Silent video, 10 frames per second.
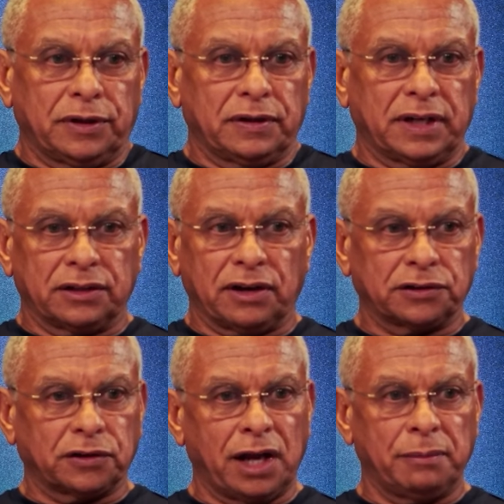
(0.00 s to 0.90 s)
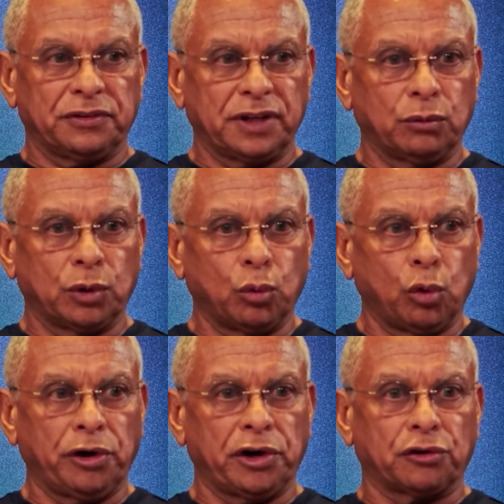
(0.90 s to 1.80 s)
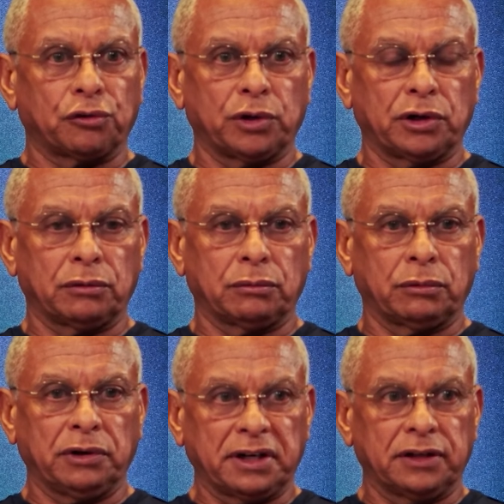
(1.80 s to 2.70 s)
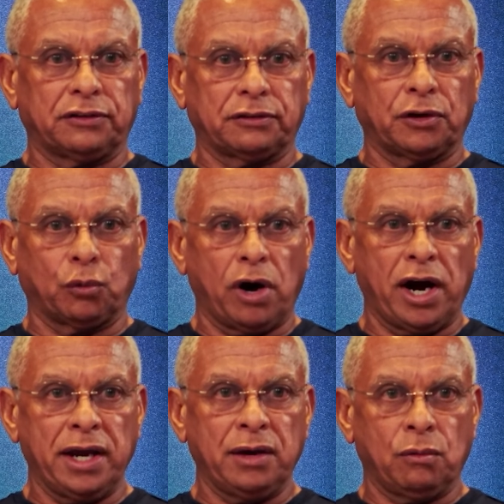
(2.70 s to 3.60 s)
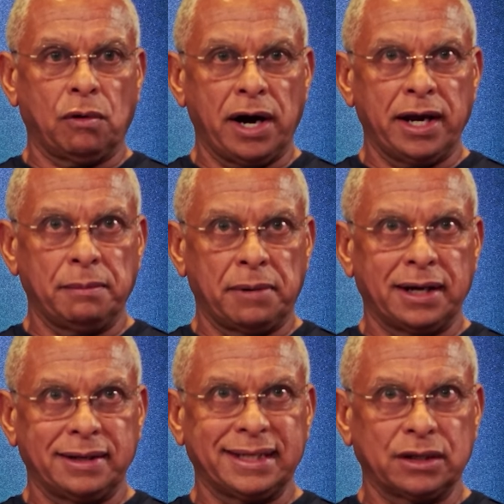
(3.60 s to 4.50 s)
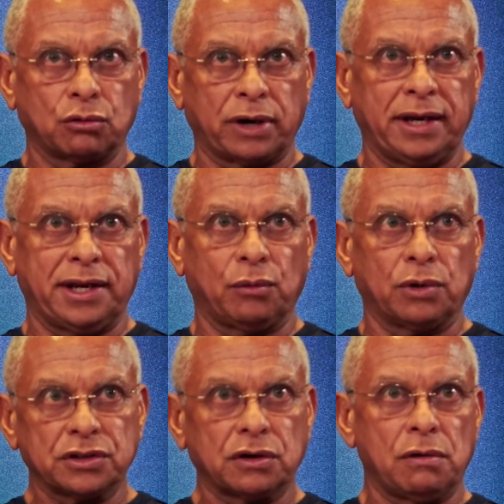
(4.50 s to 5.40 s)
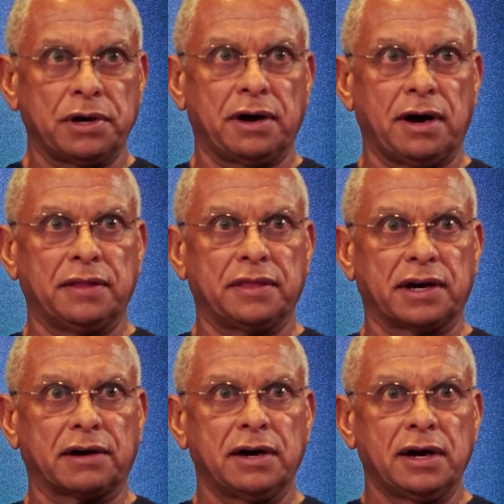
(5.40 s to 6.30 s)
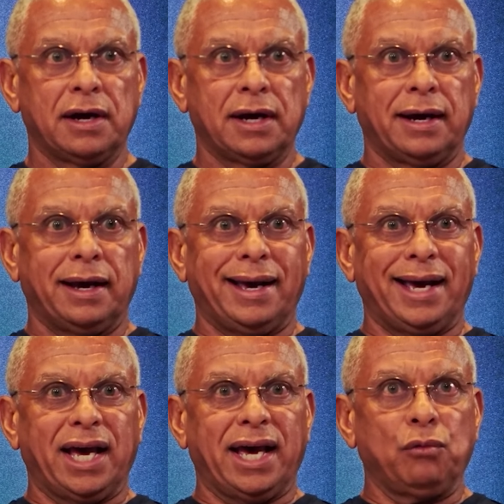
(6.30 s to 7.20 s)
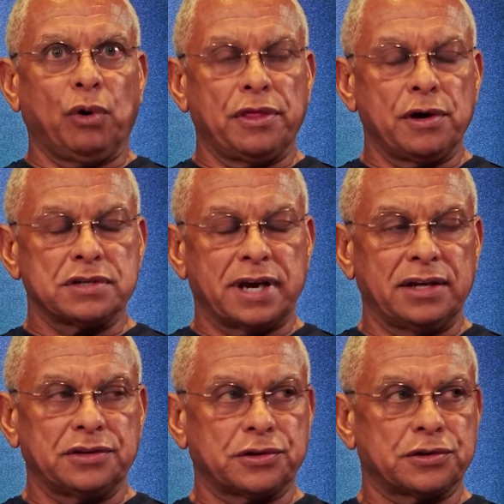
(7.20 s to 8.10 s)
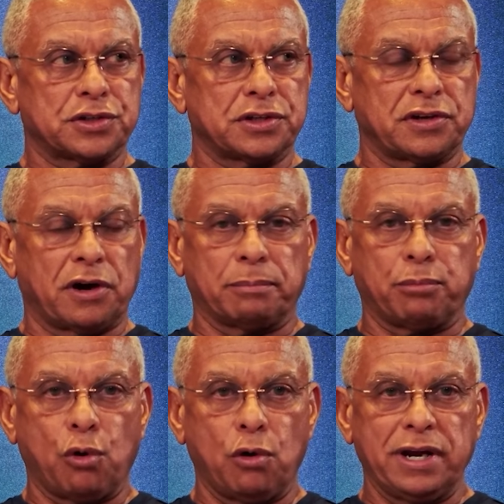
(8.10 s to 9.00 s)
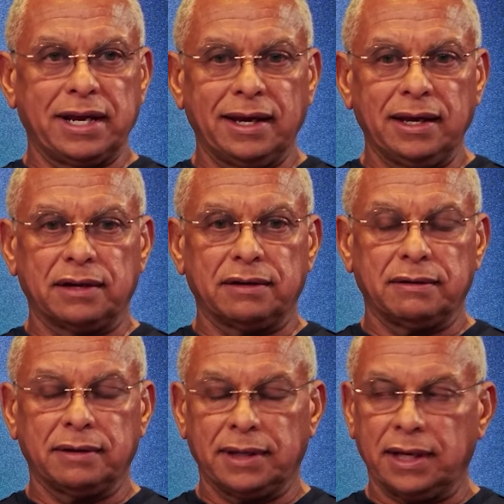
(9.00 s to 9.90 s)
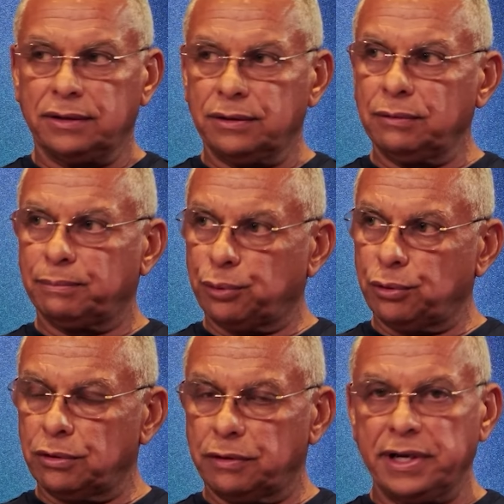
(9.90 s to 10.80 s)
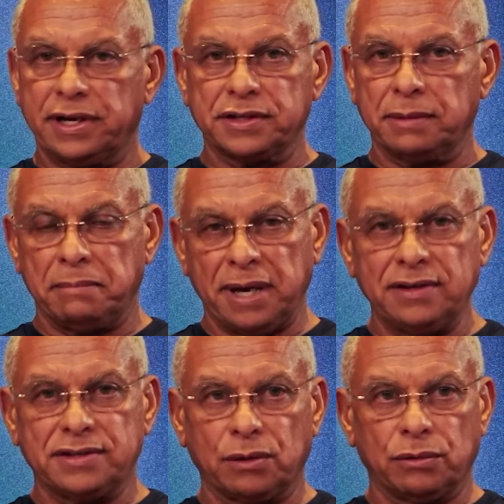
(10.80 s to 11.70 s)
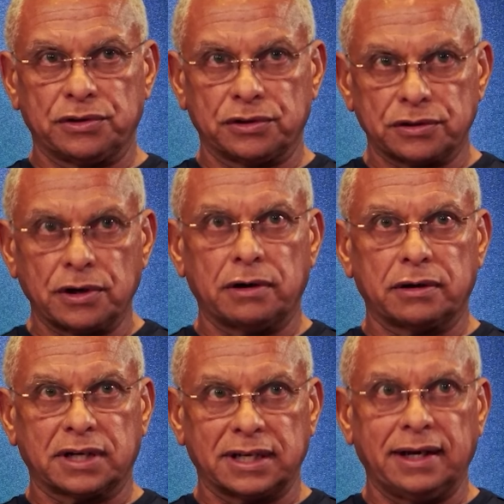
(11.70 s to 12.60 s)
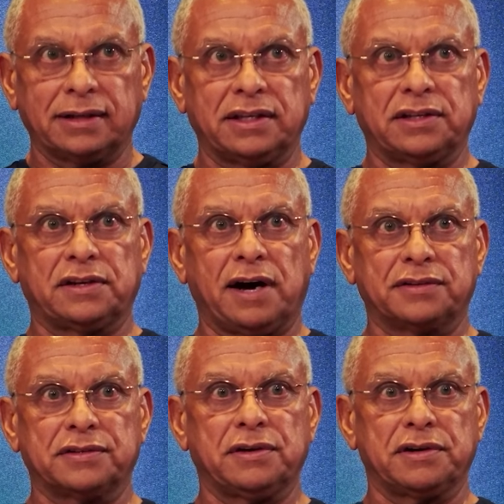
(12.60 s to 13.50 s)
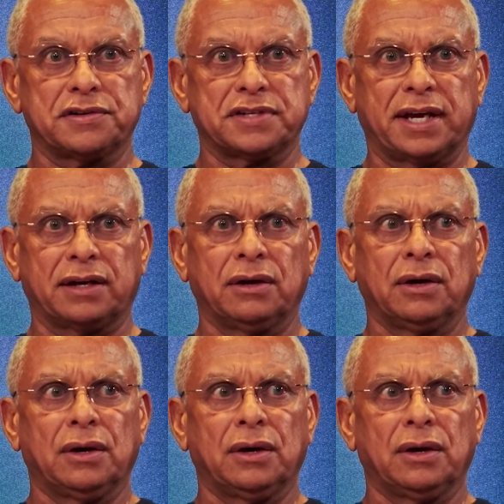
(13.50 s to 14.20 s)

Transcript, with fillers: like Dr. Klimas said, we're warriors. We're concerned. Why am I degrading? What's going on there? And when those answers start pouring in, and they do pour in, it's amazing once you start connecting the dots and you understand,